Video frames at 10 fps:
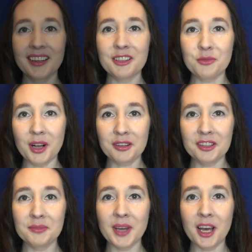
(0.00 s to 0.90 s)

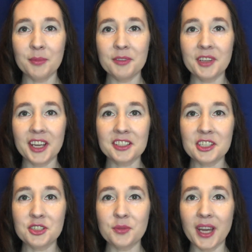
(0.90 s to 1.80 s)
Welcome. I'll be reacting
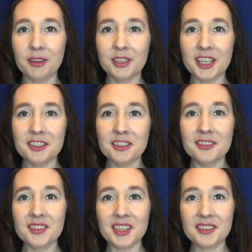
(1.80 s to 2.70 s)
to Outlander,
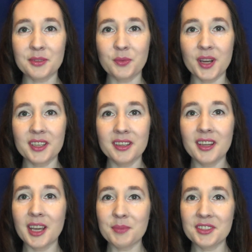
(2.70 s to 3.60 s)
Season 1,
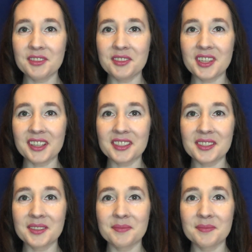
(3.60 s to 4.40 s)
Episode 6.